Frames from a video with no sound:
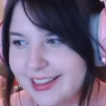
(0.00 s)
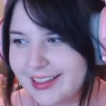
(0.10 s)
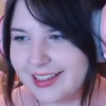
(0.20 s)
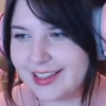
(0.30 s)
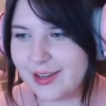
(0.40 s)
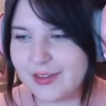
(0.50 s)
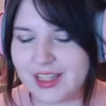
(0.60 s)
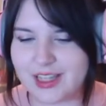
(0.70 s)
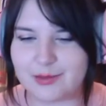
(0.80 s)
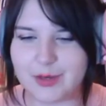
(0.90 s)
Because
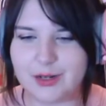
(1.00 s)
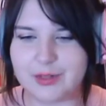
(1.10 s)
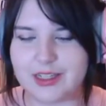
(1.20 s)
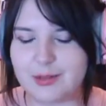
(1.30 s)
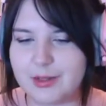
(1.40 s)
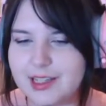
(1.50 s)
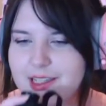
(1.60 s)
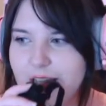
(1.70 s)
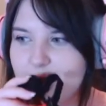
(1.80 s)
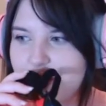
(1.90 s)
obviously that's mine and my siblings'
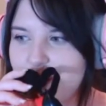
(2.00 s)
names.